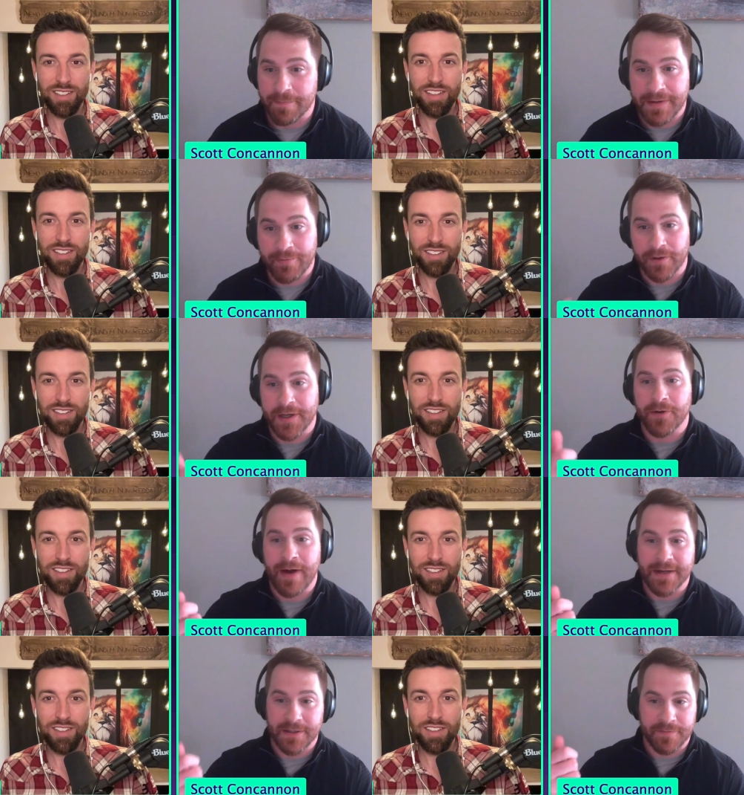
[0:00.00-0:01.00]
Speaker 1: people are
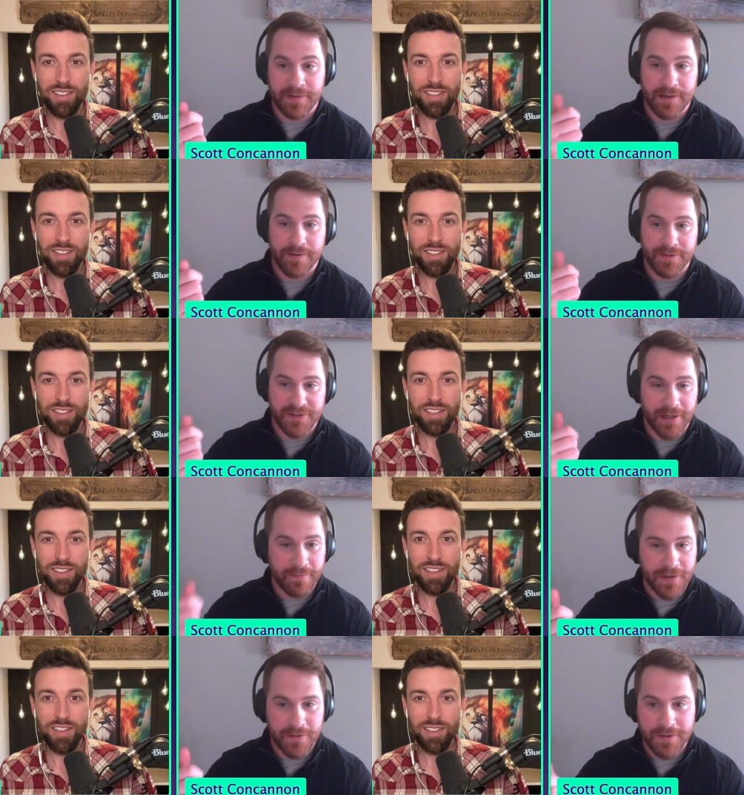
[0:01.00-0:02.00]
interacting via their cell
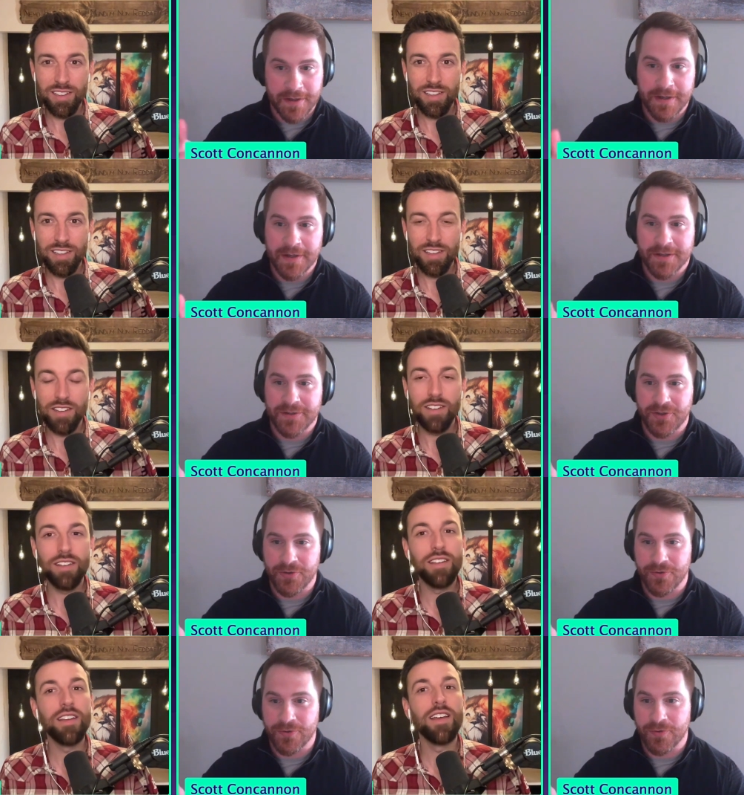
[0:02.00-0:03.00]
phone
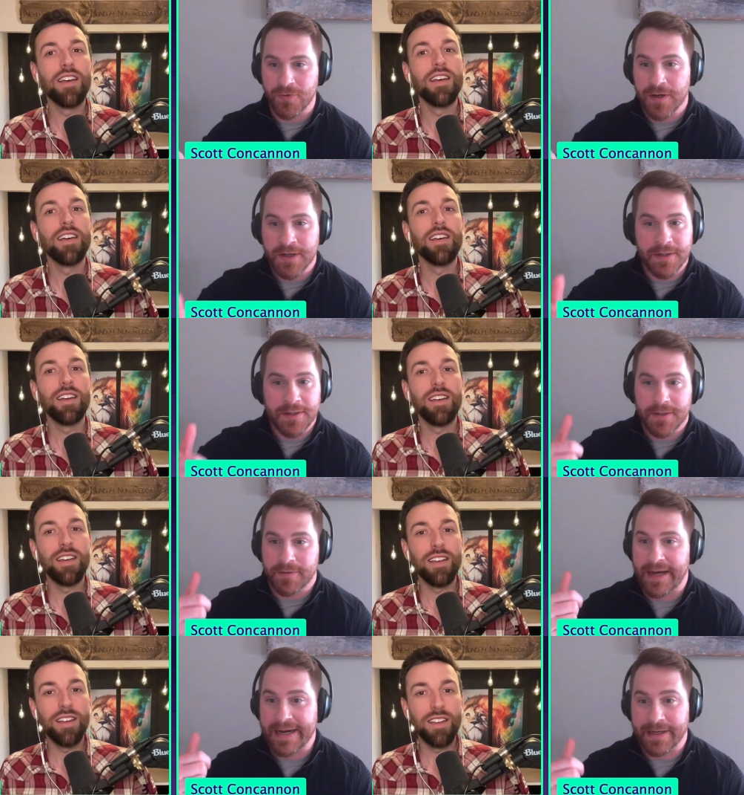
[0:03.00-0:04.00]
to
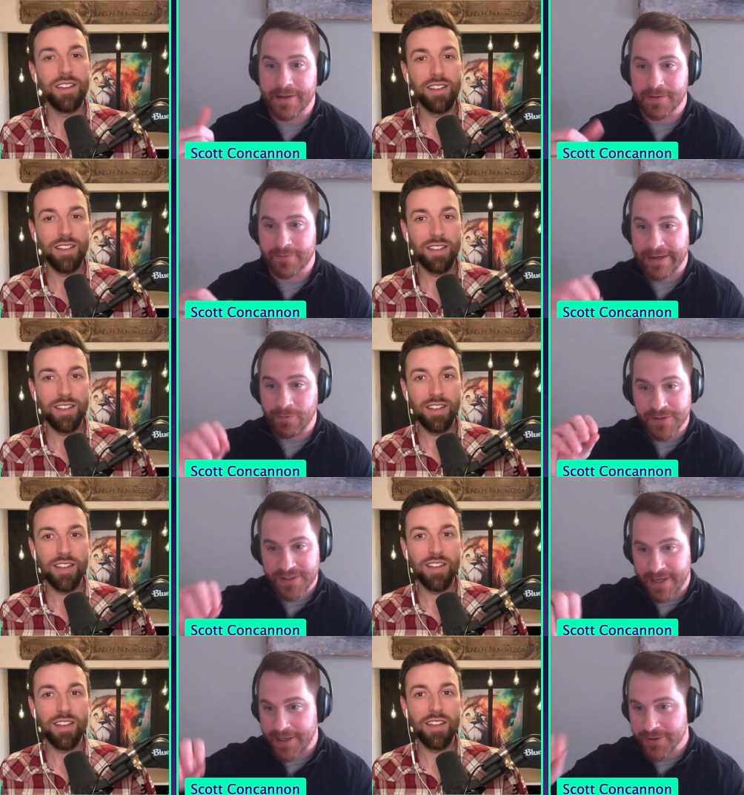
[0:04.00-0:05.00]
like we're
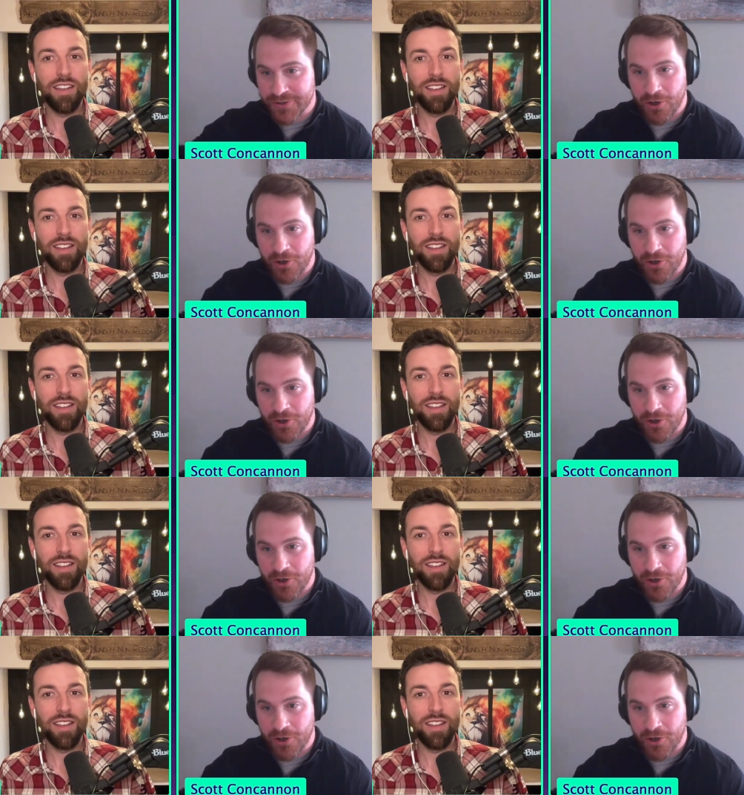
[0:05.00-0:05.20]
saying, here's